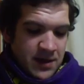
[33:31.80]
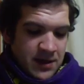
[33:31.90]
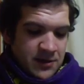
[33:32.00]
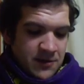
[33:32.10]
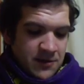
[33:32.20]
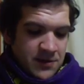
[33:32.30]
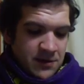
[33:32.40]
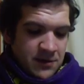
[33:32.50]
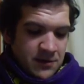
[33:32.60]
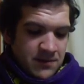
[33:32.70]
There was a
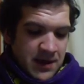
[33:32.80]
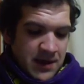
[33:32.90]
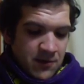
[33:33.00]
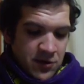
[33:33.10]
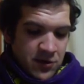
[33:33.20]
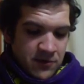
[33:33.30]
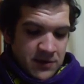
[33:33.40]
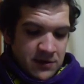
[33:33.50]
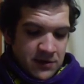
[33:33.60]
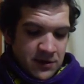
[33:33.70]
good many more
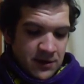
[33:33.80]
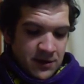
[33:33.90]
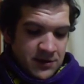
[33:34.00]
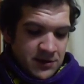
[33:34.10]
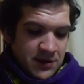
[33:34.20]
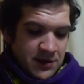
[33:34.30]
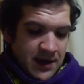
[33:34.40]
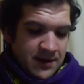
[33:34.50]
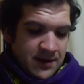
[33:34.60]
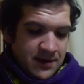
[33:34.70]
twists and turns. Jill
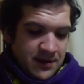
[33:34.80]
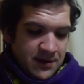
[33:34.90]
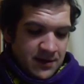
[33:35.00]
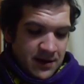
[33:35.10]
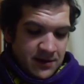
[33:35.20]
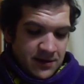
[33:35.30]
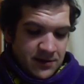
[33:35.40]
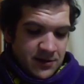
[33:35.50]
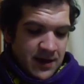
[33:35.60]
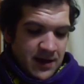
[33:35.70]
had
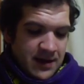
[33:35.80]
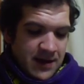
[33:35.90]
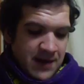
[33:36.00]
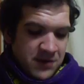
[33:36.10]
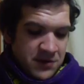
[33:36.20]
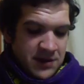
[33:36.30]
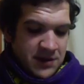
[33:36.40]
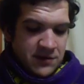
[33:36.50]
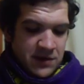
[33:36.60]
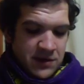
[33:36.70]
now no
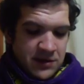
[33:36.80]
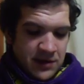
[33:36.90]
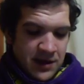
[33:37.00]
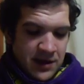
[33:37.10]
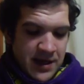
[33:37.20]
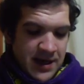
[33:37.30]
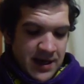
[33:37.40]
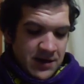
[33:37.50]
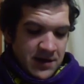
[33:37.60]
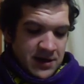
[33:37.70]
sense of direction at all, and
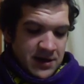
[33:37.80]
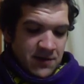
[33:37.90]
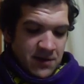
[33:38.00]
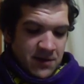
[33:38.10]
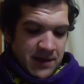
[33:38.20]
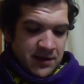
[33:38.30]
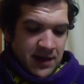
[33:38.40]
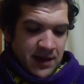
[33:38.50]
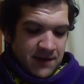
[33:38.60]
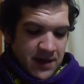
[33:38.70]
no idea where the mouth of the
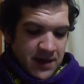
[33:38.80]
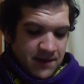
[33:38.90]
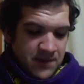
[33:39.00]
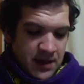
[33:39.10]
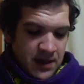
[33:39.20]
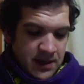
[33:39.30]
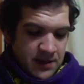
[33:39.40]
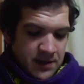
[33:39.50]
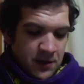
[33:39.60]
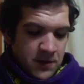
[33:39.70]
cave lay.
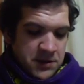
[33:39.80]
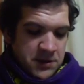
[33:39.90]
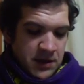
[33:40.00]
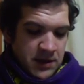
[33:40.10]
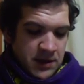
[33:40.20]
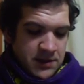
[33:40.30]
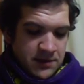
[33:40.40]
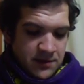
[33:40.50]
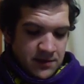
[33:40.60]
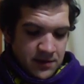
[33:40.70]
The question is,
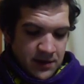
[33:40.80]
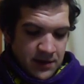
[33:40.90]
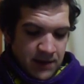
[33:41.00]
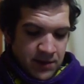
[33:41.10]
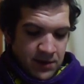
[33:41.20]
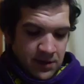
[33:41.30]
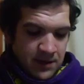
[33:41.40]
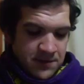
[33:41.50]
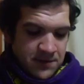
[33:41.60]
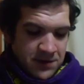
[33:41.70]
came
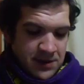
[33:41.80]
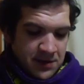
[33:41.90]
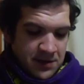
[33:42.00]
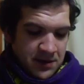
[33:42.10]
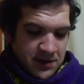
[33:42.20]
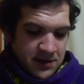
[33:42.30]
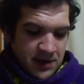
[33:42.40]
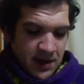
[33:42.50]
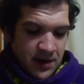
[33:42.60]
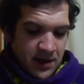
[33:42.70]
Puddleglum's voice out of darkness
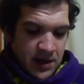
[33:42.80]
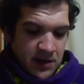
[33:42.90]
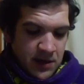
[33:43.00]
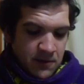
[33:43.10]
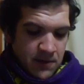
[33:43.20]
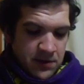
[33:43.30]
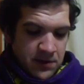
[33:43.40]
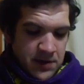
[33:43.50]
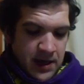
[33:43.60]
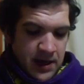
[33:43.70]
ahead, whether
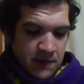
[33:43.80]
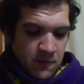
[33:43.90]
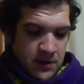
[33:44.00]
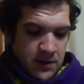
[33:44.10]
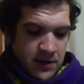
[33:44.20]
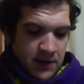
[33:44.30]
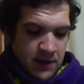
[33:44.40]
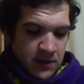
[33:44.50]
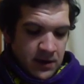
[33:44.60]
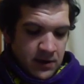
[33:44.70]
taking one thing
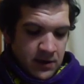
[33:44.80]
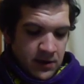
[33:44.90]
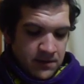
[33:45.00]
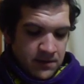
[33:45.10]
with another,